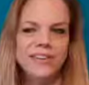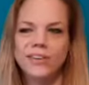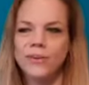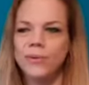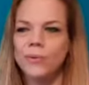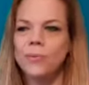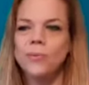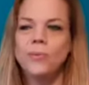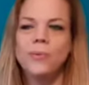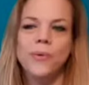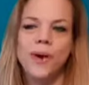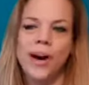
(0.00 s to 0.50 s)
know
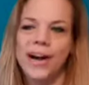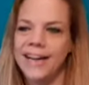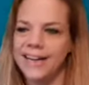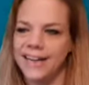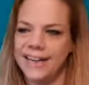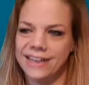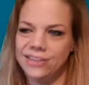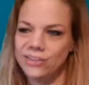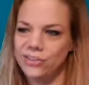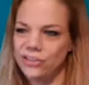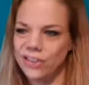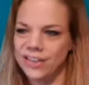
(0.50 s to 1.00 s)
why
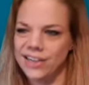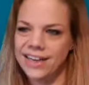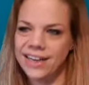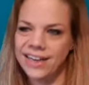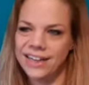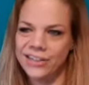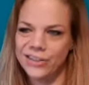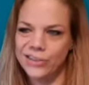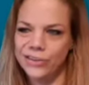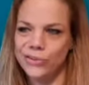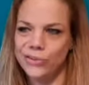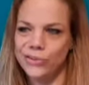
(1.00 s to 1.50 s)
actually I
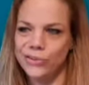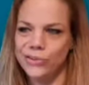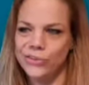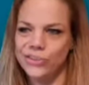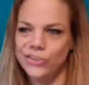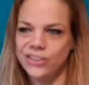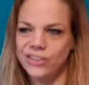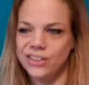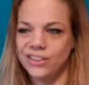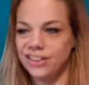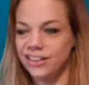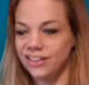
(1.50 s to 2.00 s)

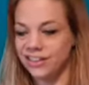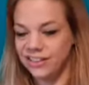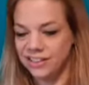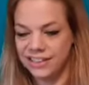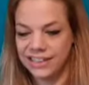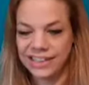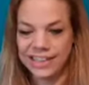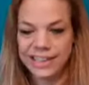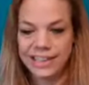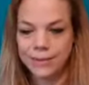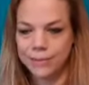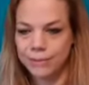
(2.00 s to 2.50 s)
use the
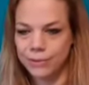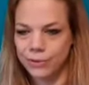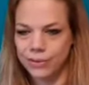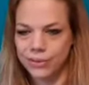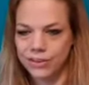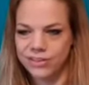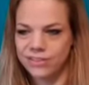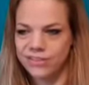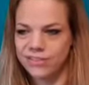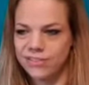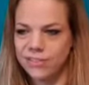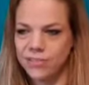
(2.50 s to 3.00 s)

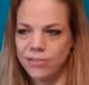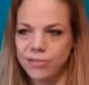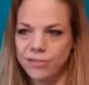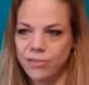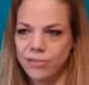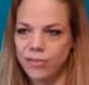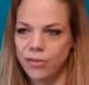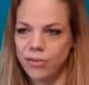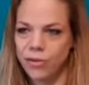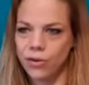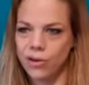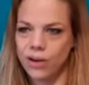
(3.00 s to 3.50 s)
keyboard
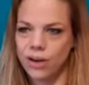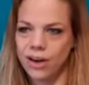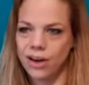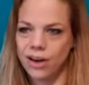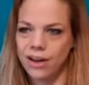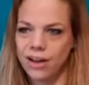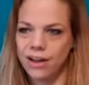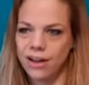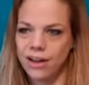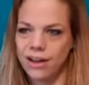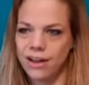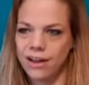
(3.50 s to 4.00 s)
for
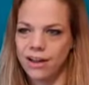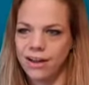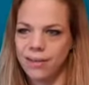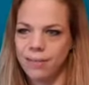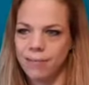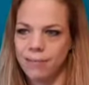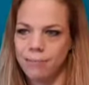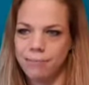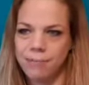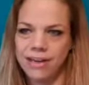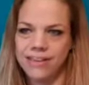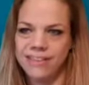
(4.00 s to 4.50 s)

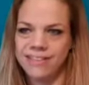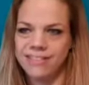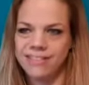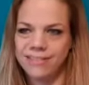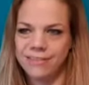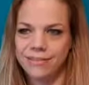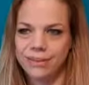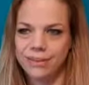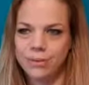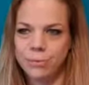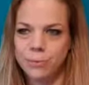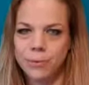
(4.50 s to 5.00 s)
my
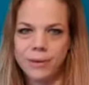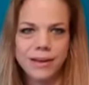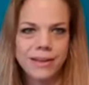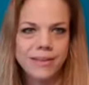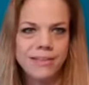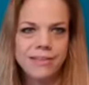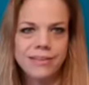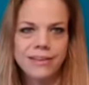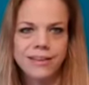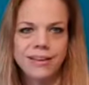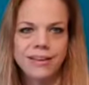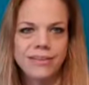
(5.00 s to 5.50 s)
series, but I
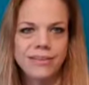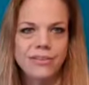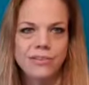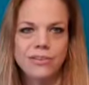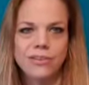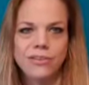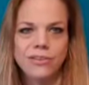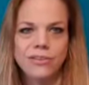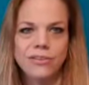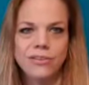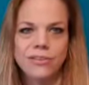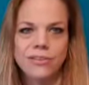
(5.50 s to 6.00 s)
think it's
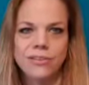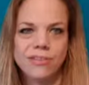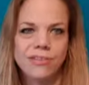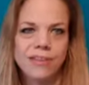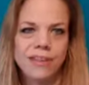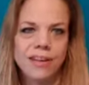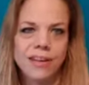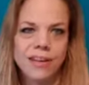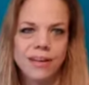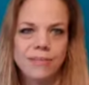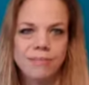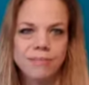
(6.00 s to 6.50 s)
just,
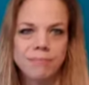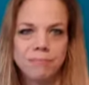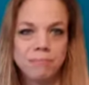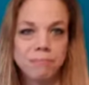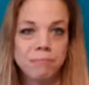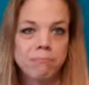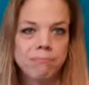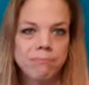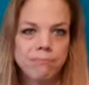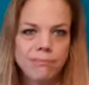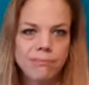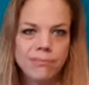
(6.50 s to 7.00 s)
yeah,
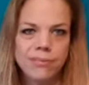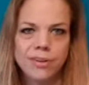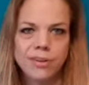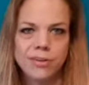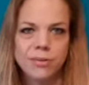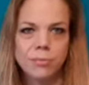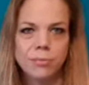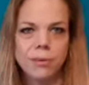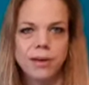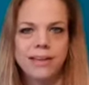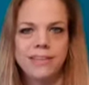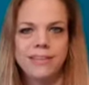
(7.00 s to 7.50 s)

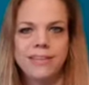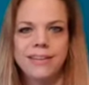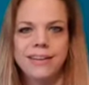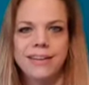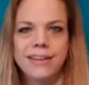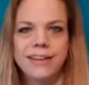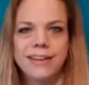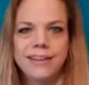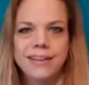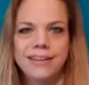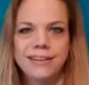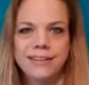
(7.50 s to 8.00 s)
it's my
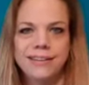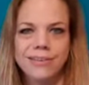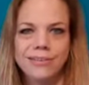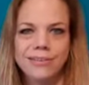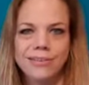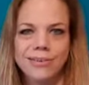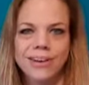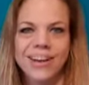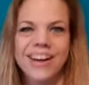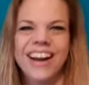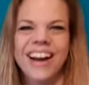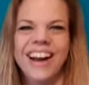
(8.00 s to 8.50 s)
thing, and it's
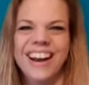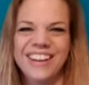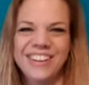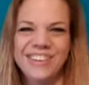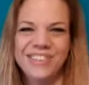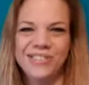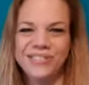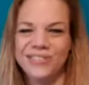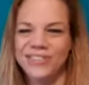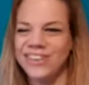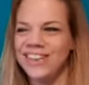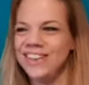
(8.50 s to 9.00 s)

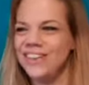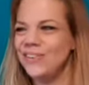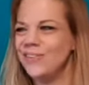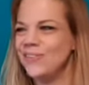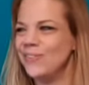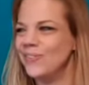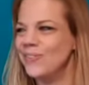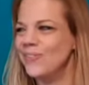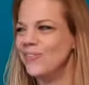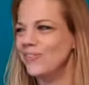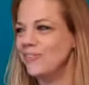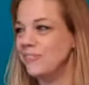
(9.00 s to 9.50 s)
it's really
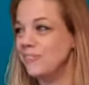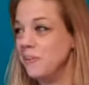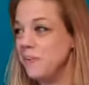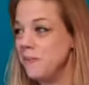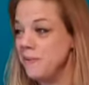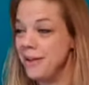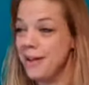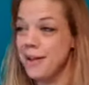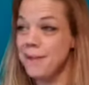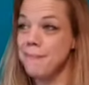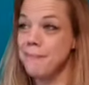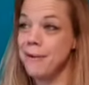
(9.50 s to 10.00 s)
cool
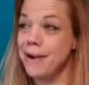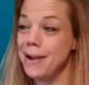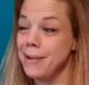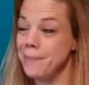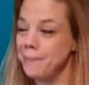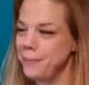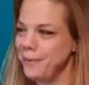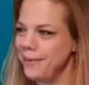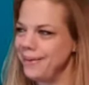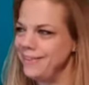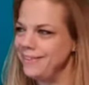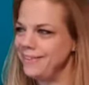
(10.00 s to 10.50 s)
in my
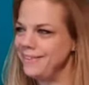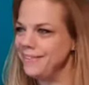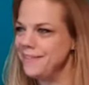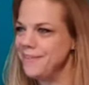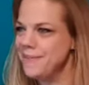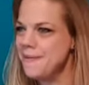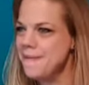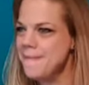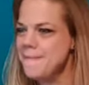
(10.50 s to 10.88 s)
opinion.